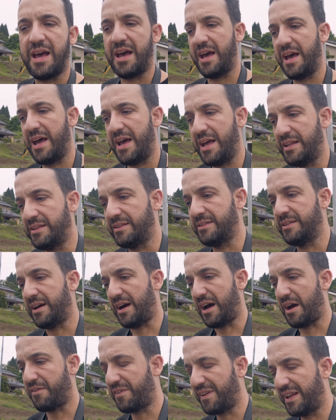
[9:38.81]
And
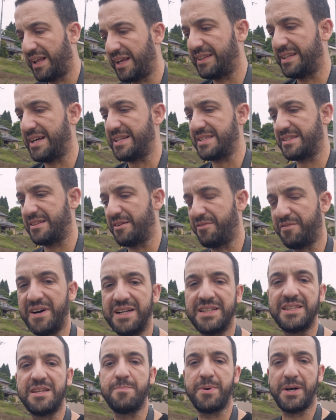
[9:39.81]
I feel like that's the
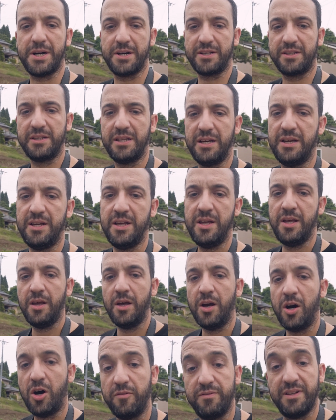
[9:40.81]
funny part
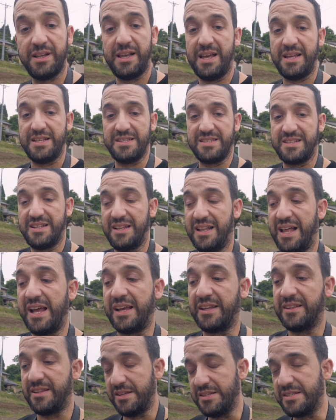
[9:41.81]
of a lens
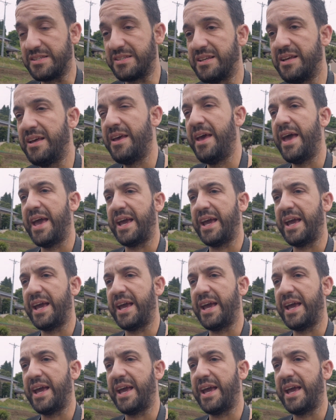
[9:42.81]
like this.